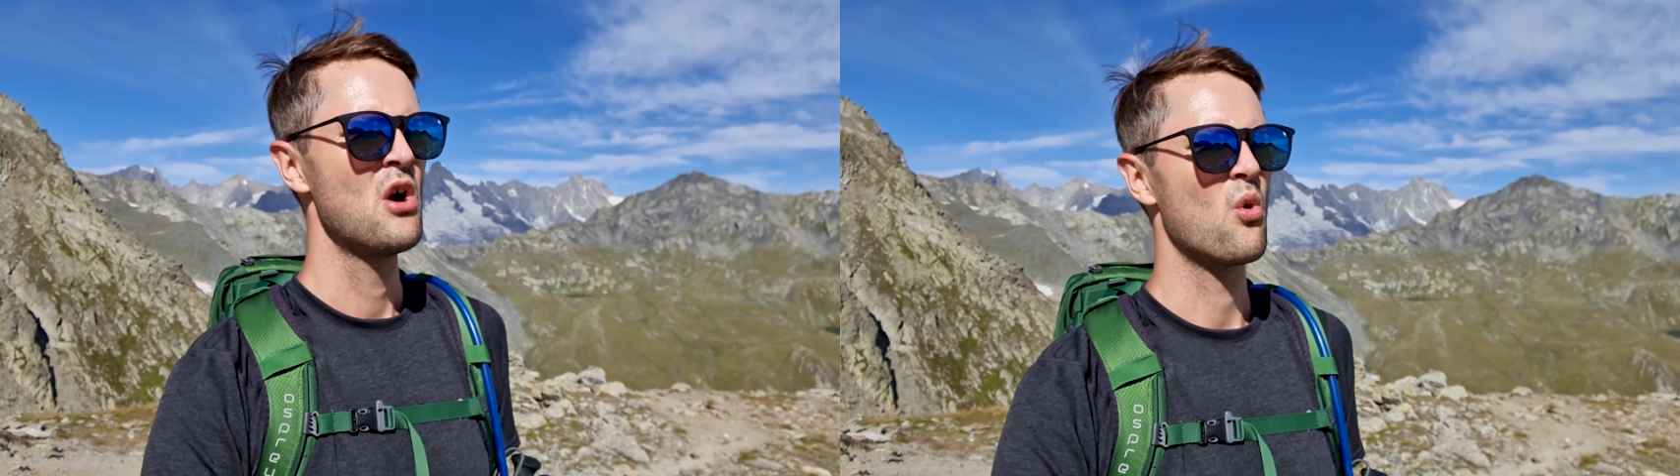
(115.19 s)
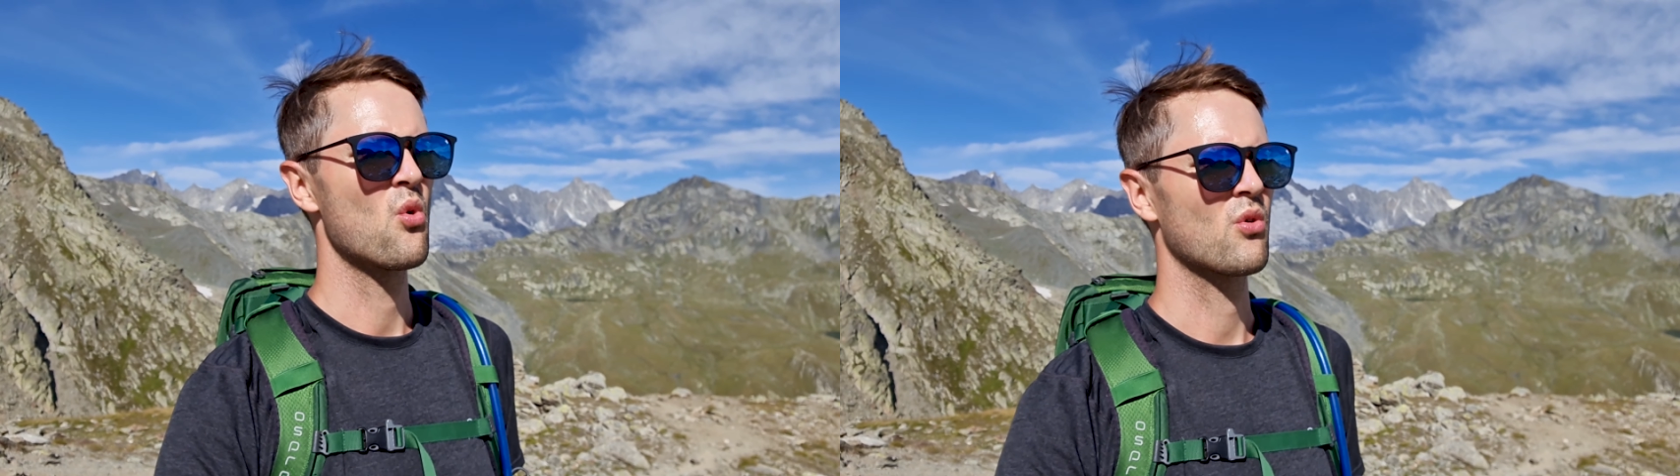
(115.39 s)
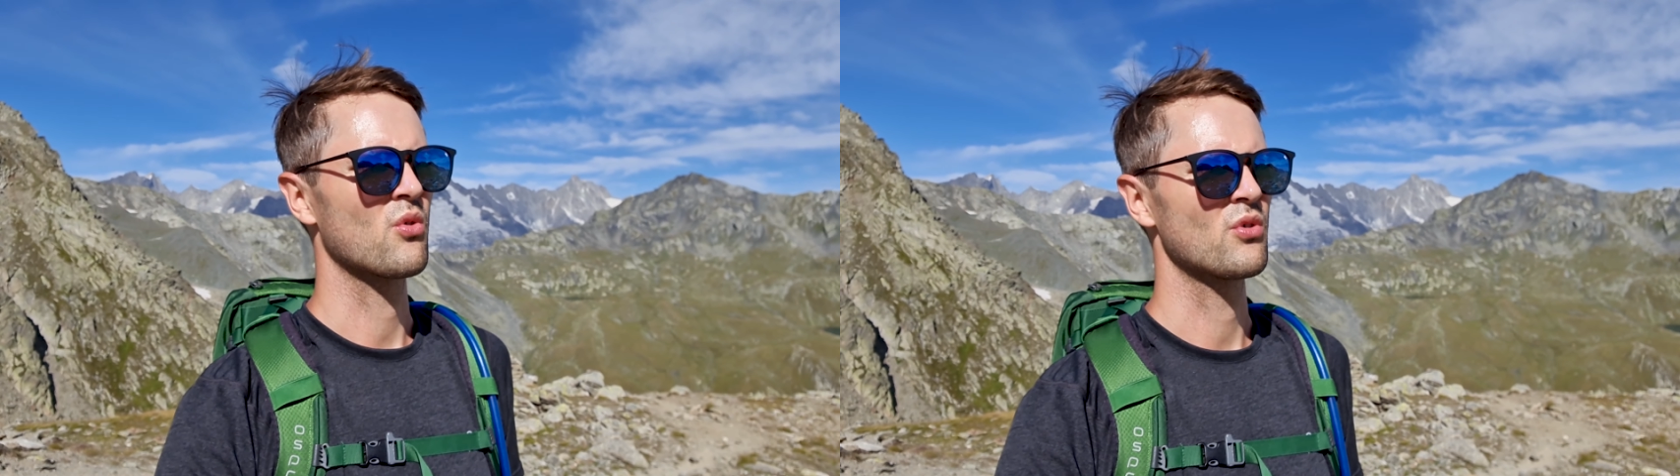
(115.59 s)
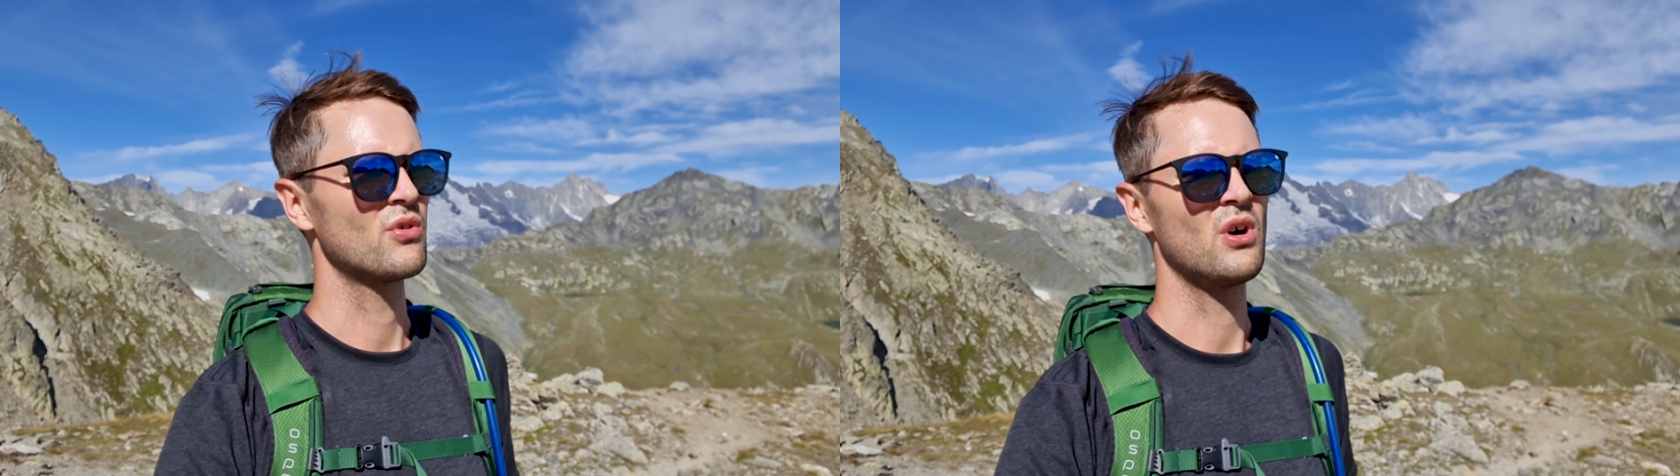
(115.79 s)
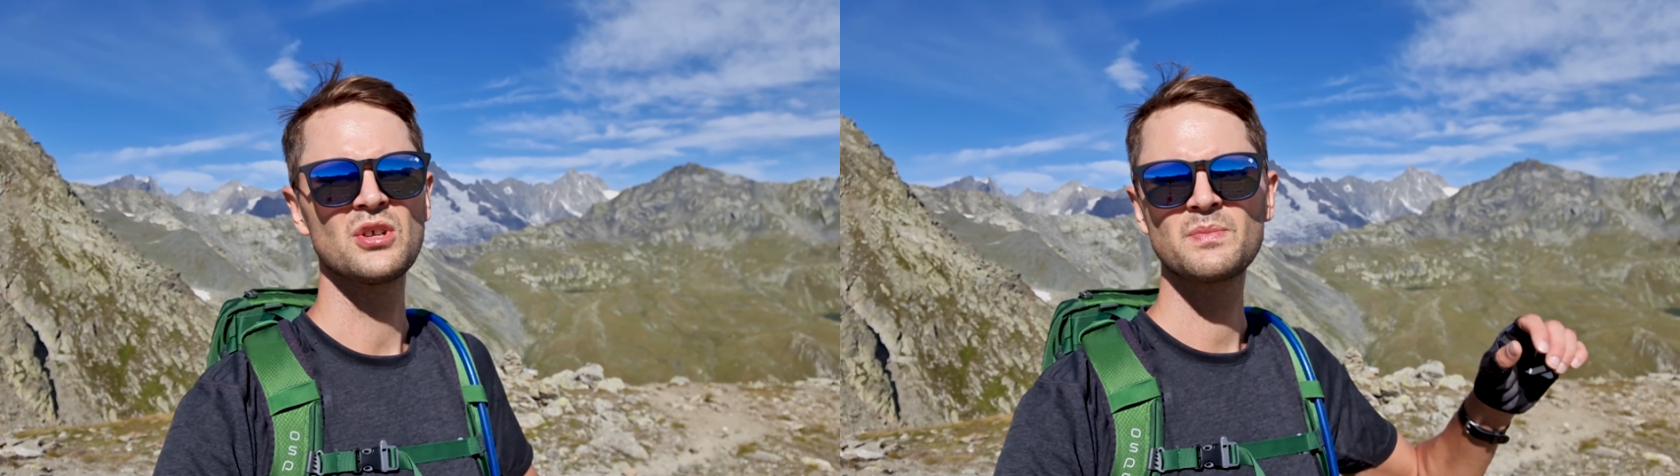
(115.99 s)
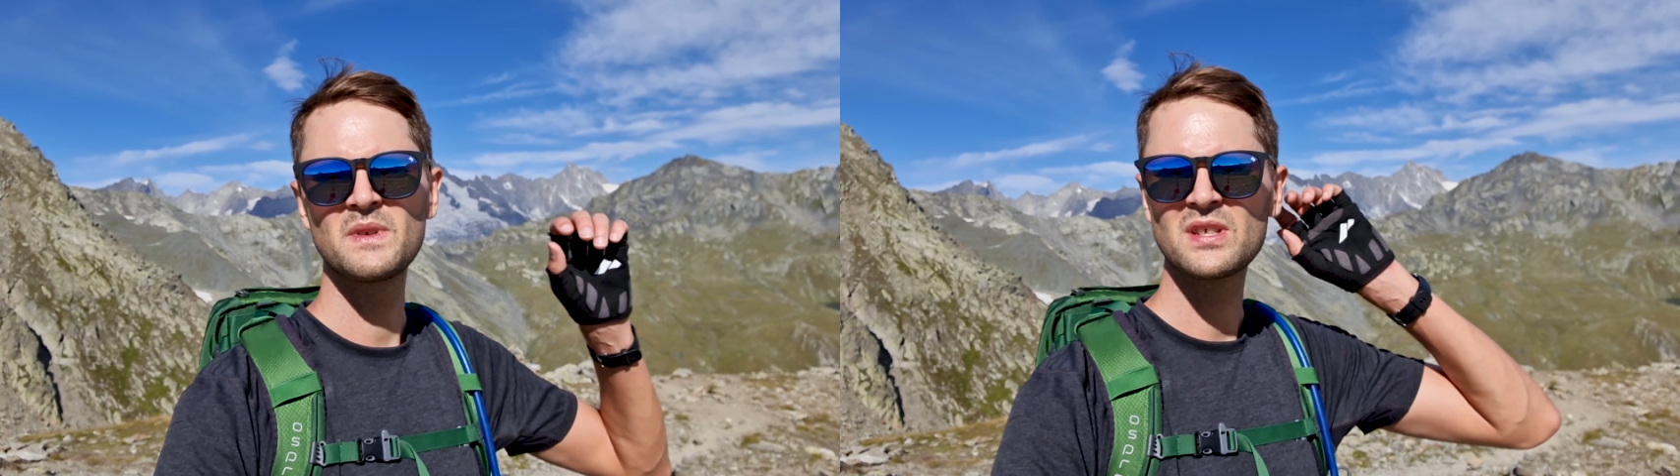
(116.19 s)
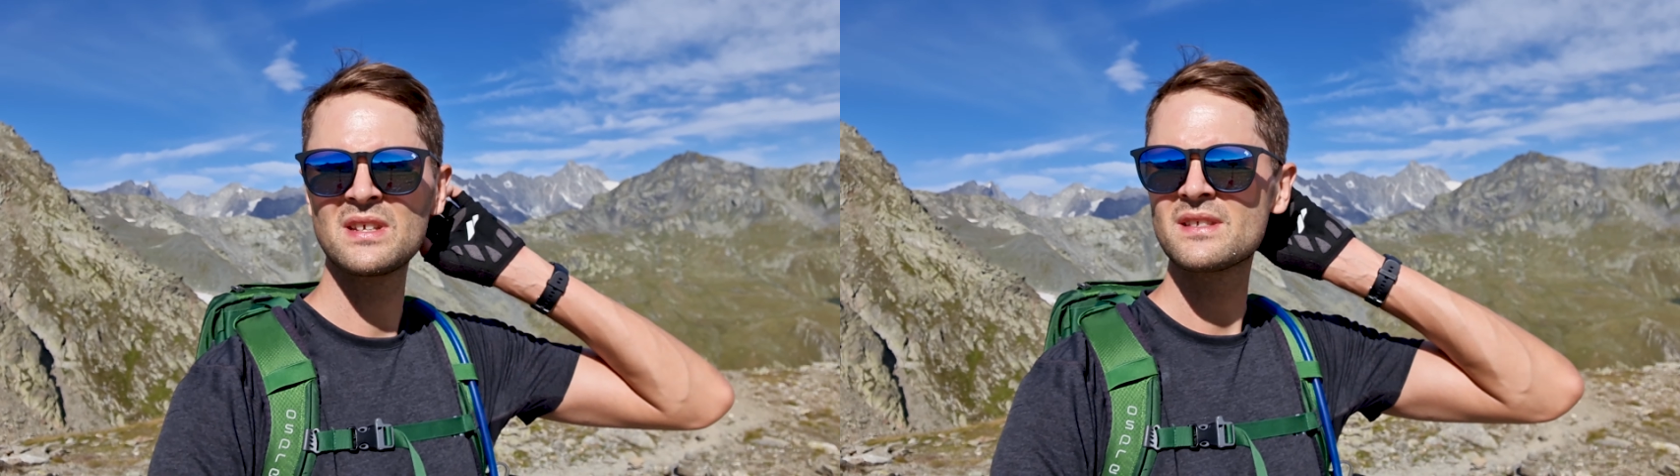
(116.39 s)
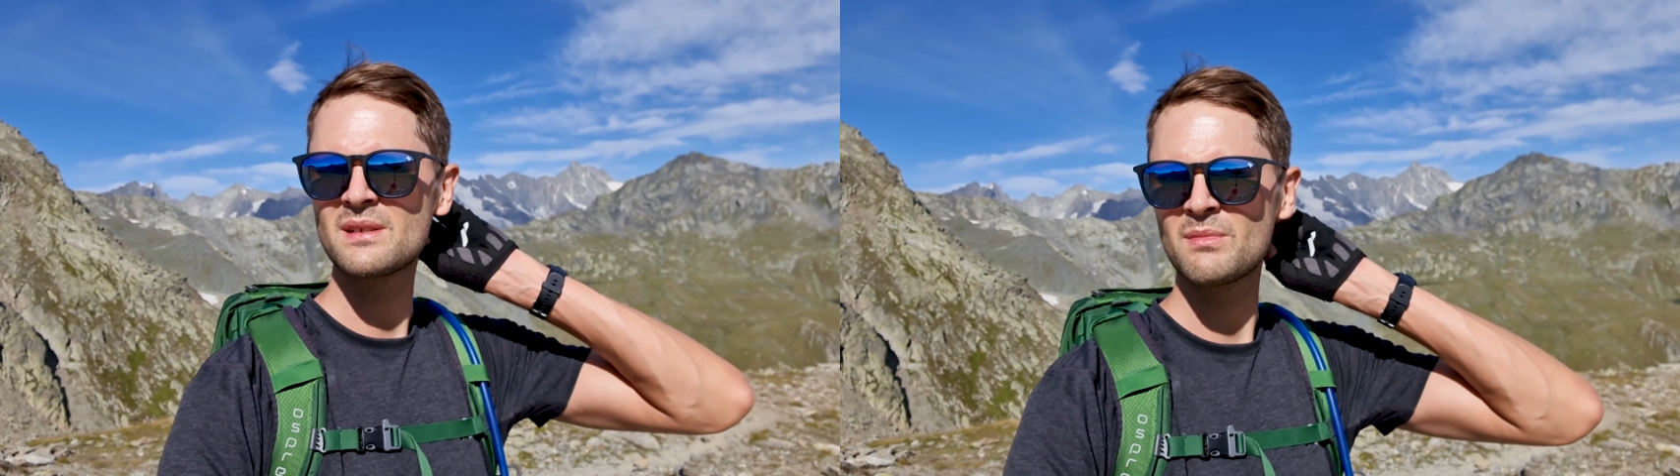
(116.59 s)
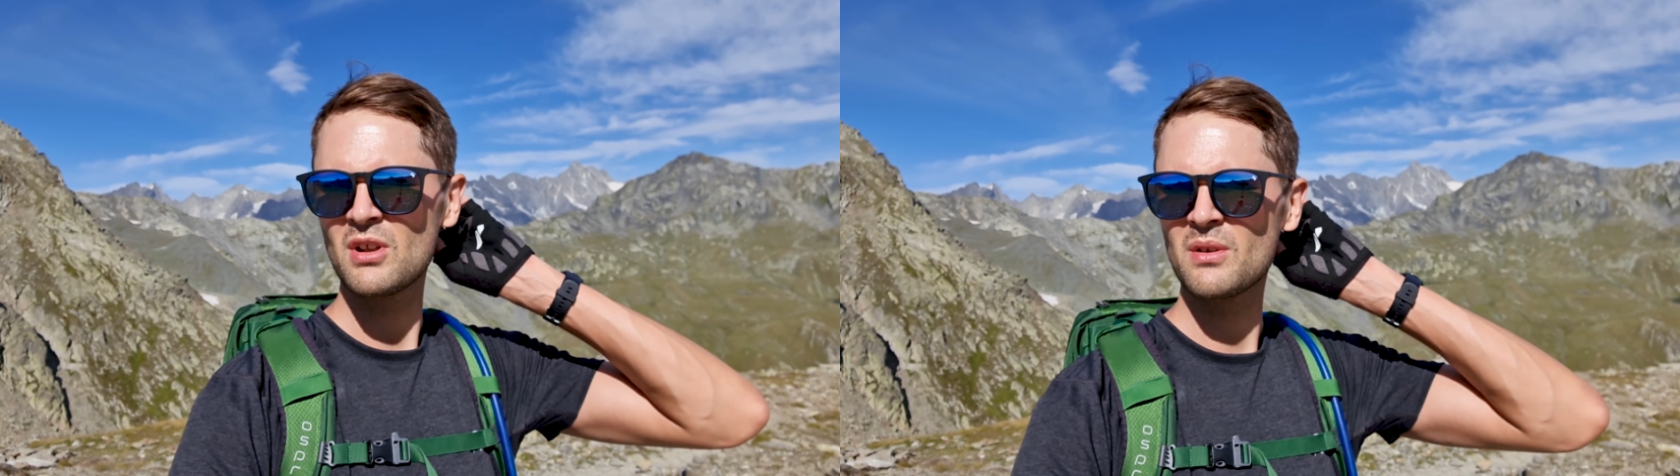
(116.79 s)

or hospice and similar,